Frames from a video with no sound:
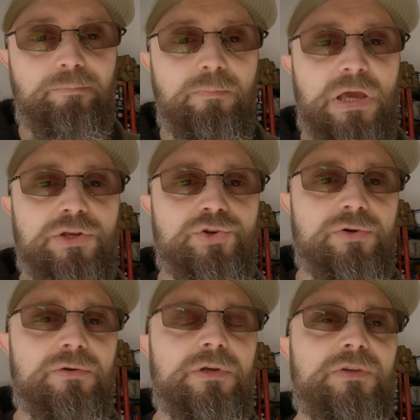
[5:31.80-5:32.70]

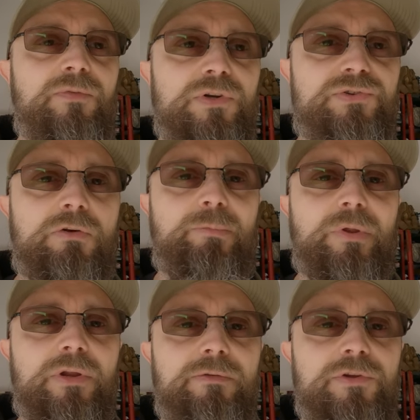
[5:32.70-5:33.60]
major as far as
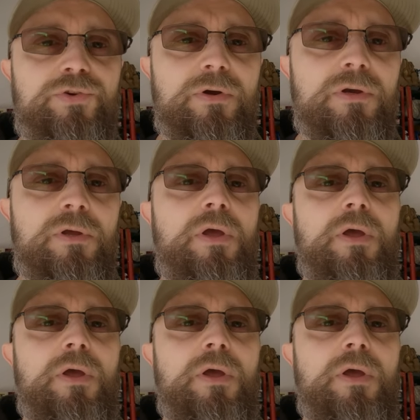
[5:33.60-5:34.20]
drivability of the truck.